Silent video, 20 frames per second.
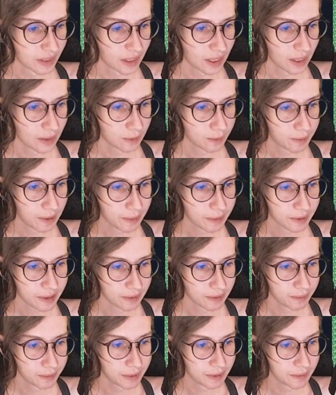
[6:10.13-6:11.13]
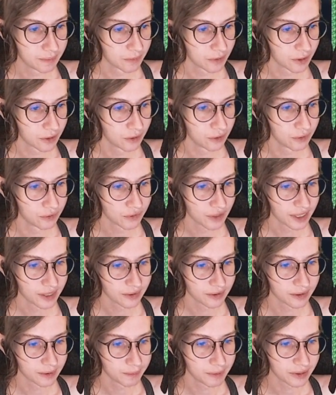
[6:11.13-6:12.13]
A Republican who
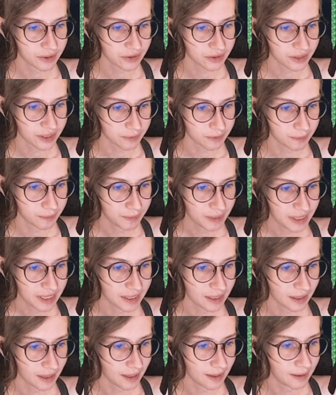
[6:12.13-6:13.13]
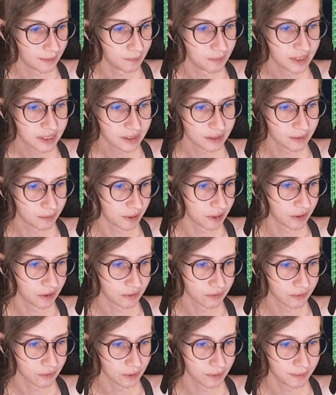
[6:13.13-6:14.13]
filed a bill that would make it a misdemeanor
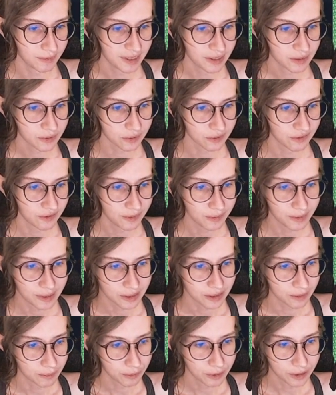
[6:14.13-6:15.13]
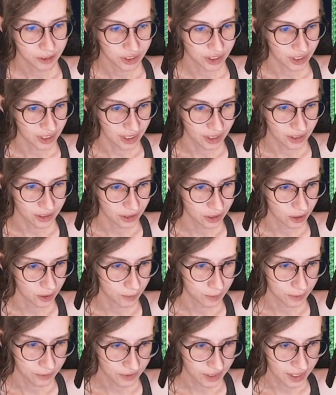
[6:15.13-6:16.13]
for male or female impersonators to
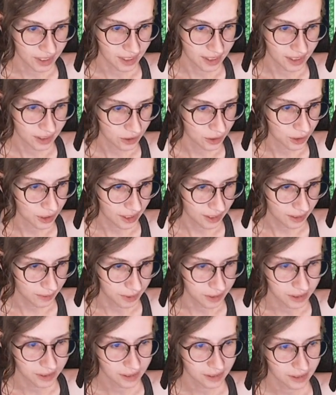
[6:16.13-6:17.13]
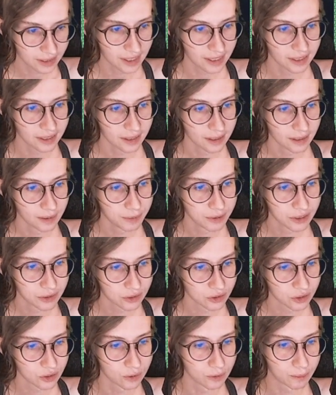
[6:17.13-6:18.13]
provide entertainment that
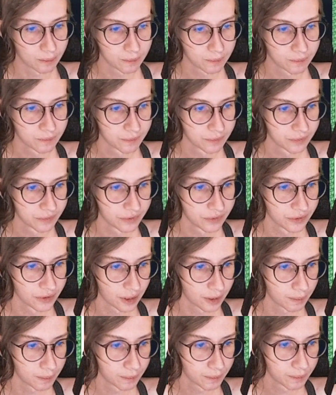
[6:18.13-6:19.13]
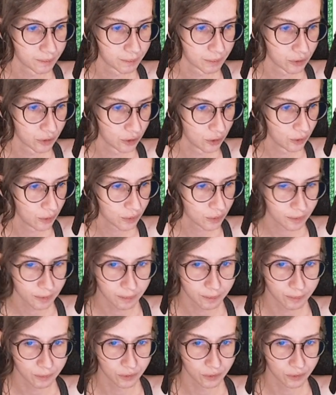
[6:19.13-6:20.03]
appeals to a prurient